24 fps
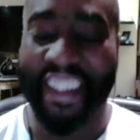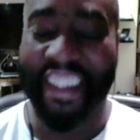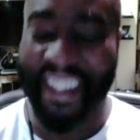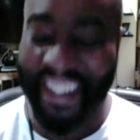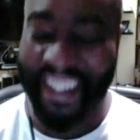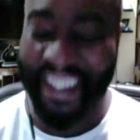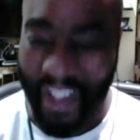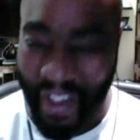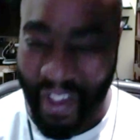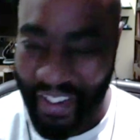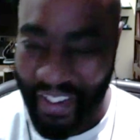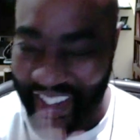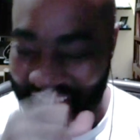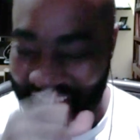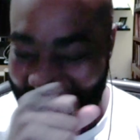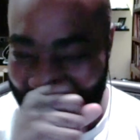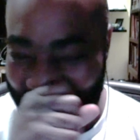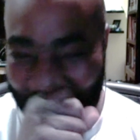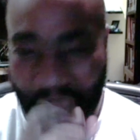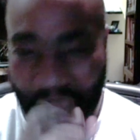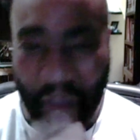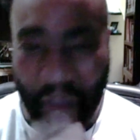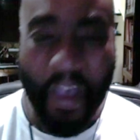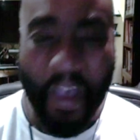Okay,
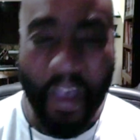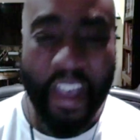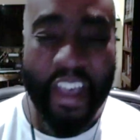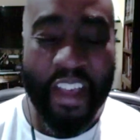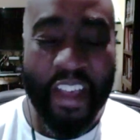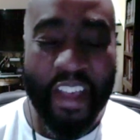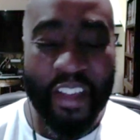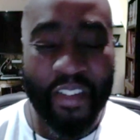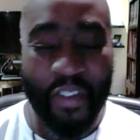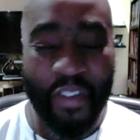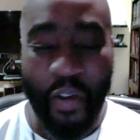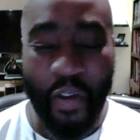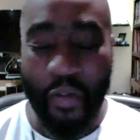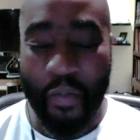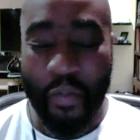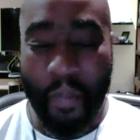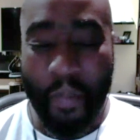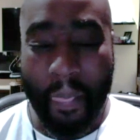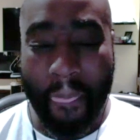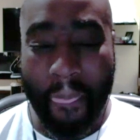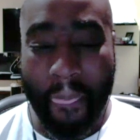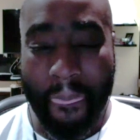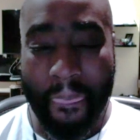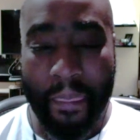so
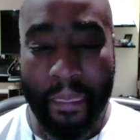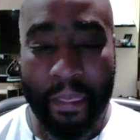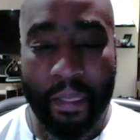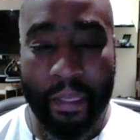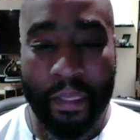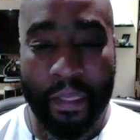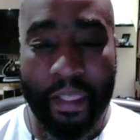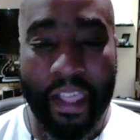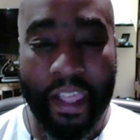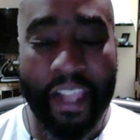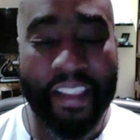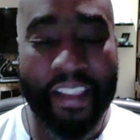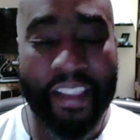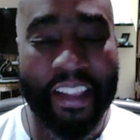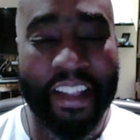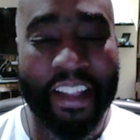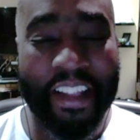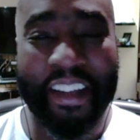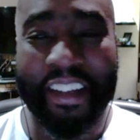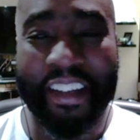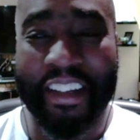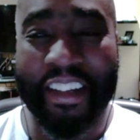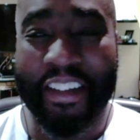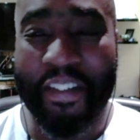
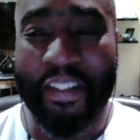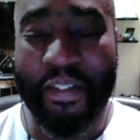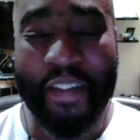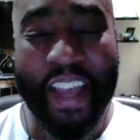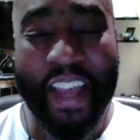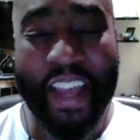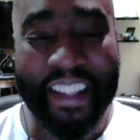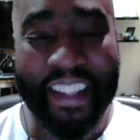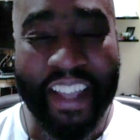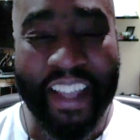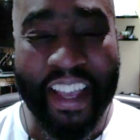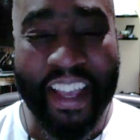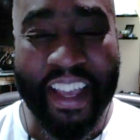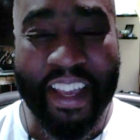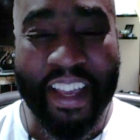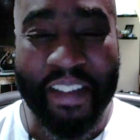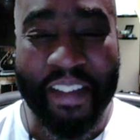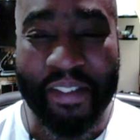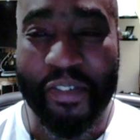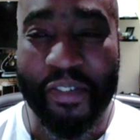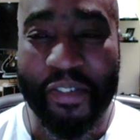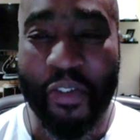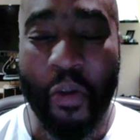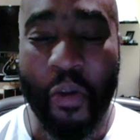the fact that I have
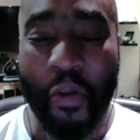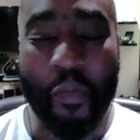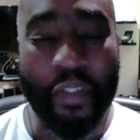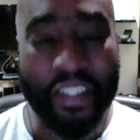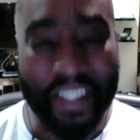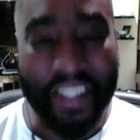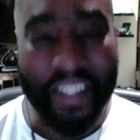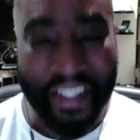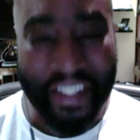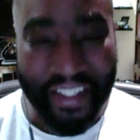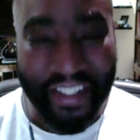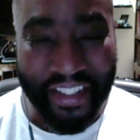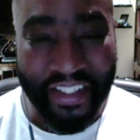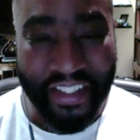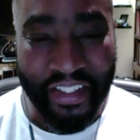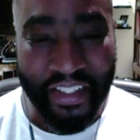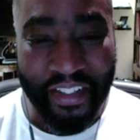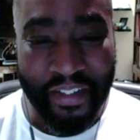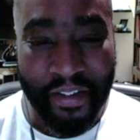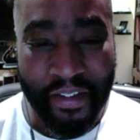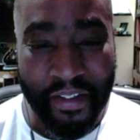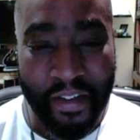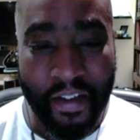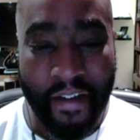so much energy,
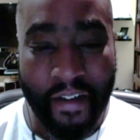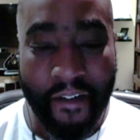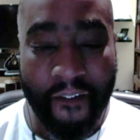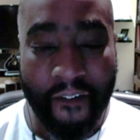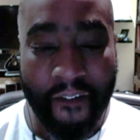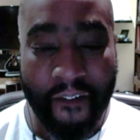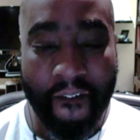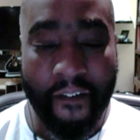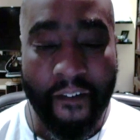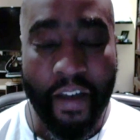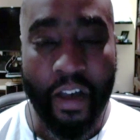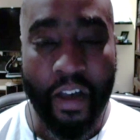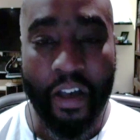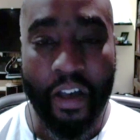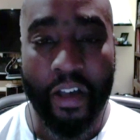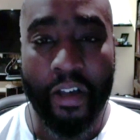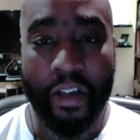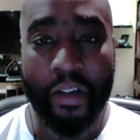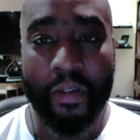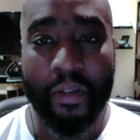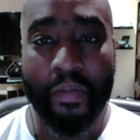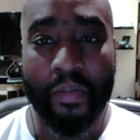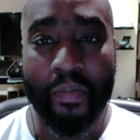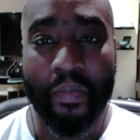um,